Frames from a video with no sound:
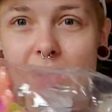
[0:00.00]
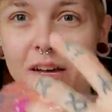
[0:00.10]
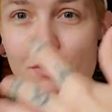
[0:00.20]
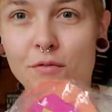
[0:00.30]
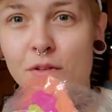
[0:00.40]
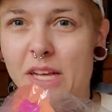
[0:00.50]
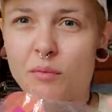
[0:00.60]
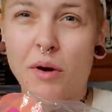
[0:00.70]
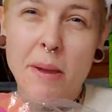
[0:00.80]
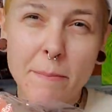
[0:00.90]
colorful
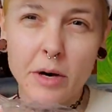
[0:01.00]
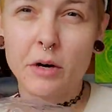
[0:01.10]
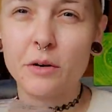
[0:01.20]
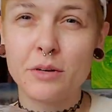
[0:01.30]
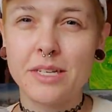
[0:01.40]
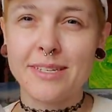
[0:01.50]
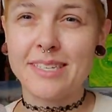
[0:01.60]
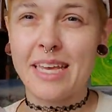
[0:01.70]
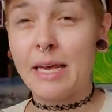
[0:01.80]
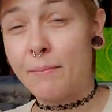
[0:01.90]
like rainbow
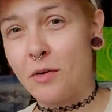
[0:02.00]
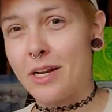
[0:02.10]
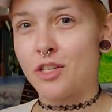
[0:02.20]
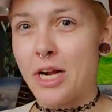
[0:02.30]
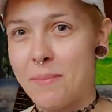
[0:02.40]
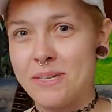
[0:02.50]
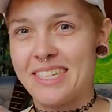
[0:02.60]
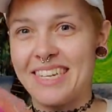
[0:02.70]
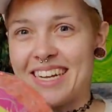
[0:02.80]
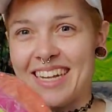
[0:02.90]
scheme when it's trapped
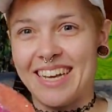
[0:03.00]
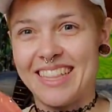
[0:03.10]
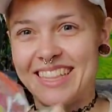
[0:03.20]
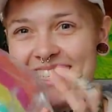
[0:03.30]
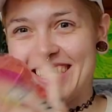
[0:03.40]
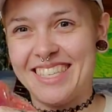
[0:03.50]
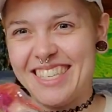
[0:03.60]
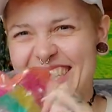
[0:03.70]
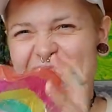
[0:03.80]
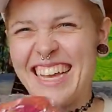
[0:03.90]
inside like this.
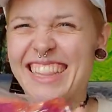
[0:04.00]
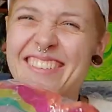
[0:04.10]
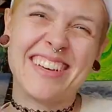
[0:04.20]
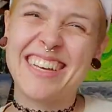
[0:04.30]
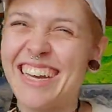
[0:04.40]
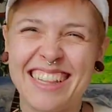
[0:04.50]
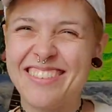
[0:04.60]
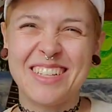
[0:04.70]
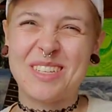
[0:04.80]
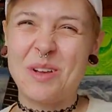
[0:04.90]
I love it. I
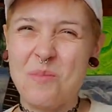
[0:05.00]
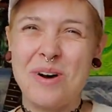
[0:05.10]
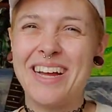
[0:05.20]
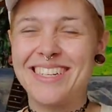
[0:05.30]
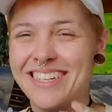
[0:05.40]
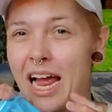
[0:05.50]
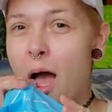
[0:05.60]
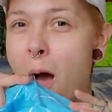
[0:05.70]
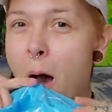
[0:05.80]
love it so much.